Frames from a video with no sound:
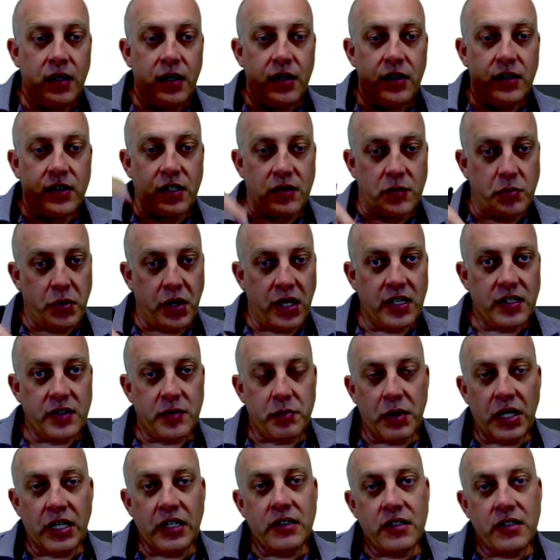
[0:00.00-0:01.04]

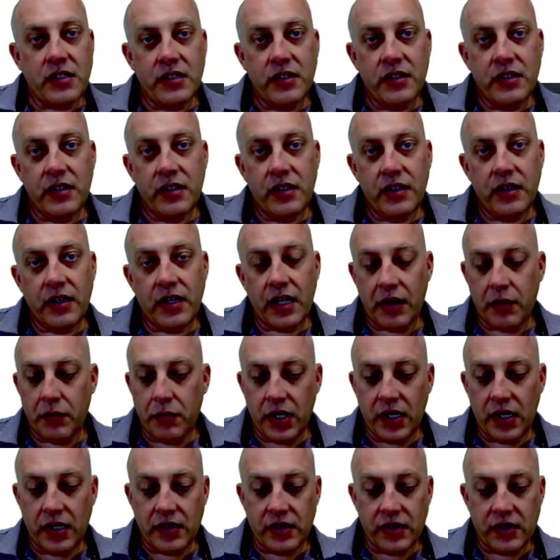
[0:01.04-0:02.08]
displacement that
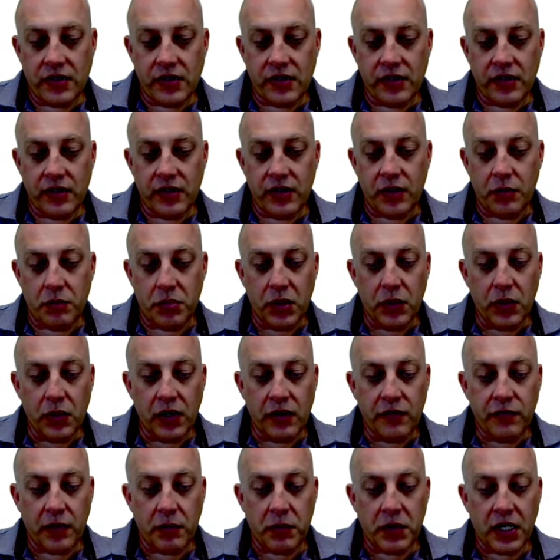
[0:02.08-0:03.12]
was
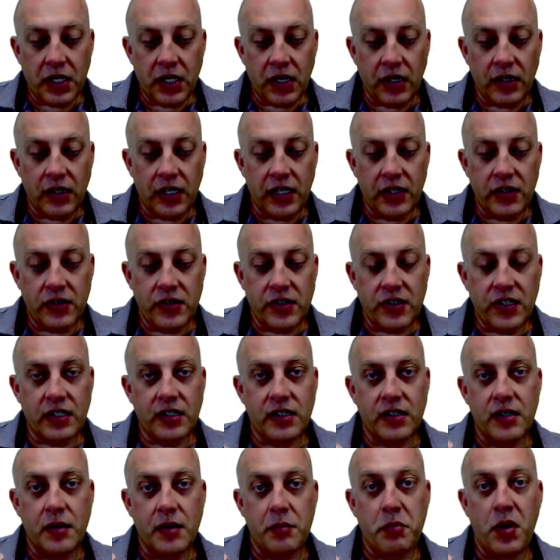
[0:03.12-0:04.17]
computed from the nonlinear
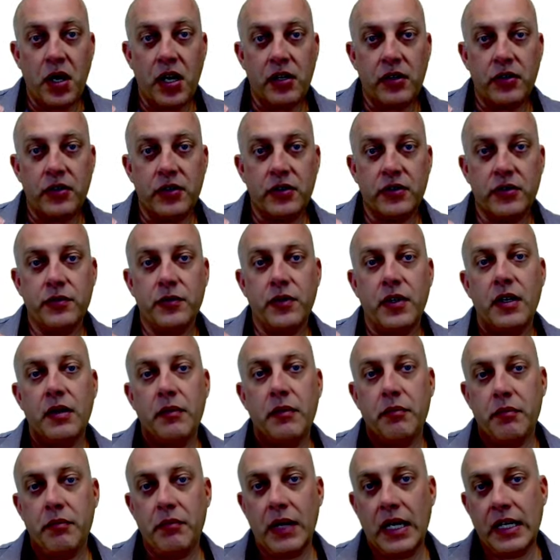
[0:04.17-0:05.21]
stick-slip model
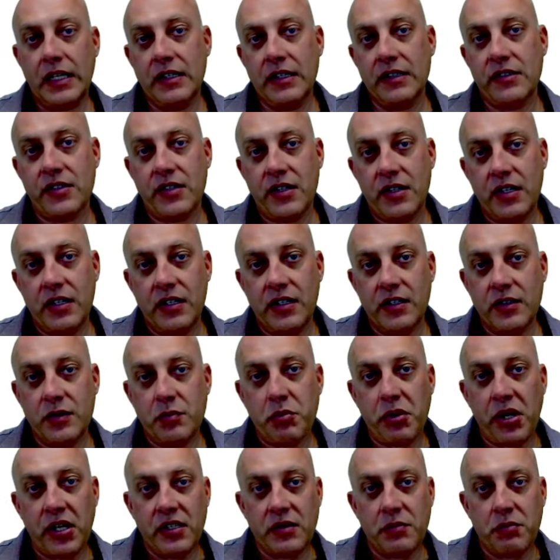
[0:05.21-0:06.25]
minus the
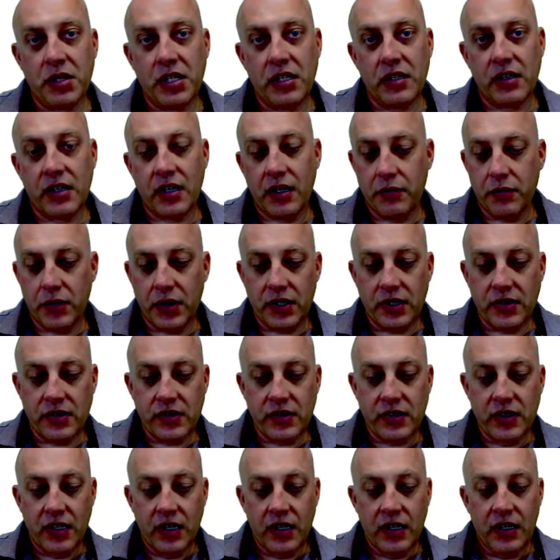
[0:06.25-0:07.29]
displacement that was
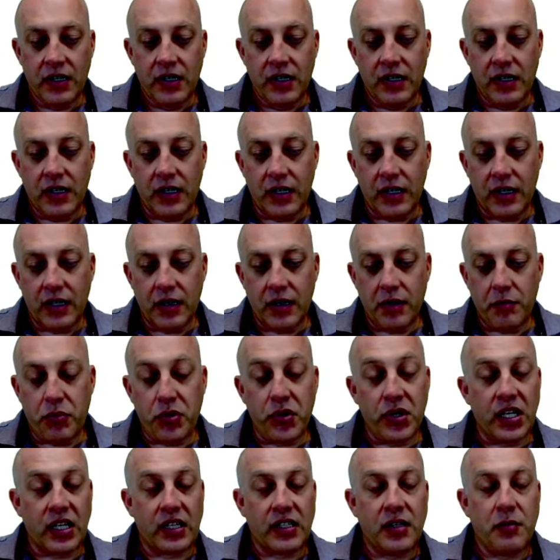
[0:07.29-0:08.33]

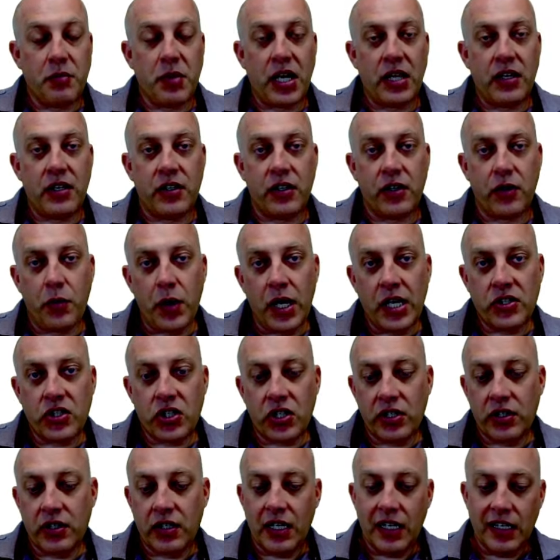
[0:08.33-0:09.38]
predicted by their
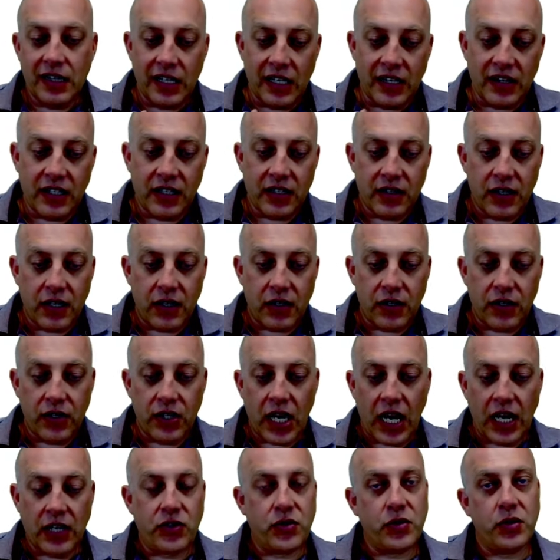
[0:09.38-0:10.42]
equation, and then their
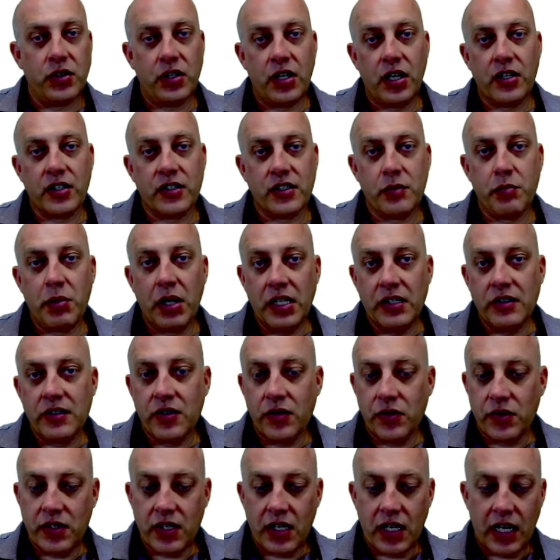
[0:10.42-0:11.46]
natural log space.
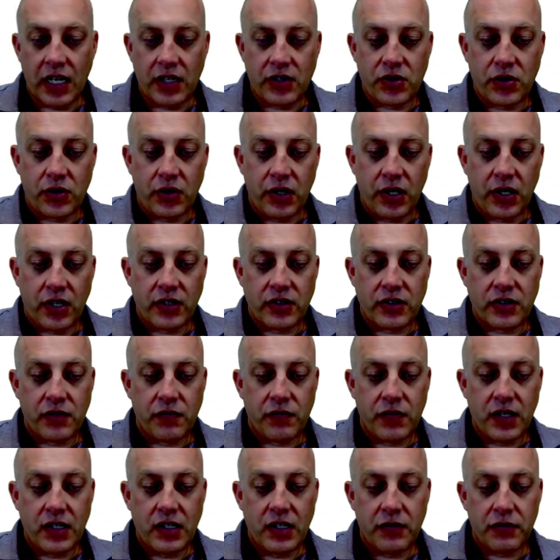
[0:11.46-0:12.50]
It's the natural logs of
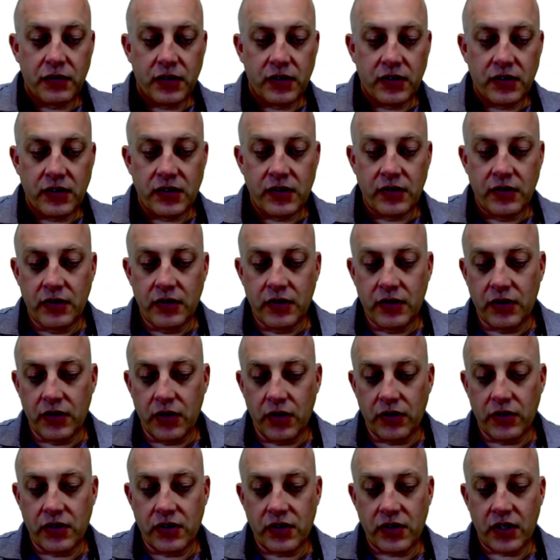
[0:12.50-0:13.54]
the difference,
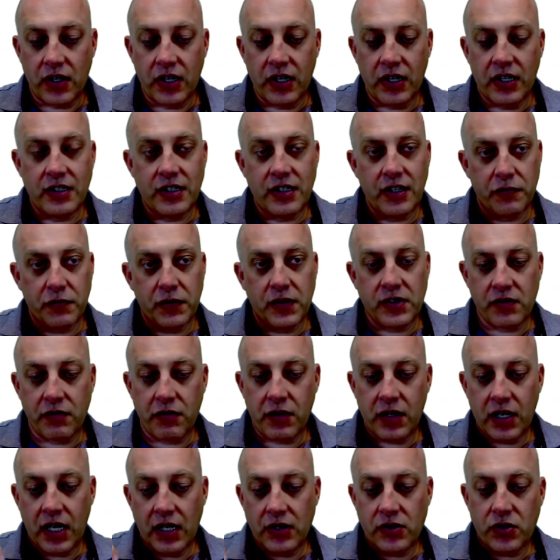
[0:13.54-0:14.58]
the difference of the
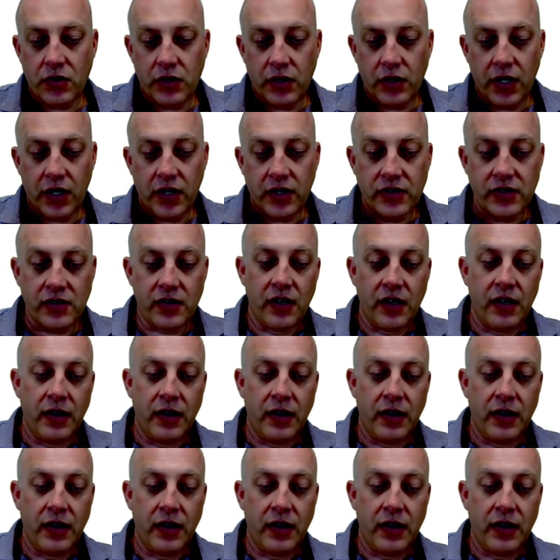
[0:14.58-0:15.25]
natural logs.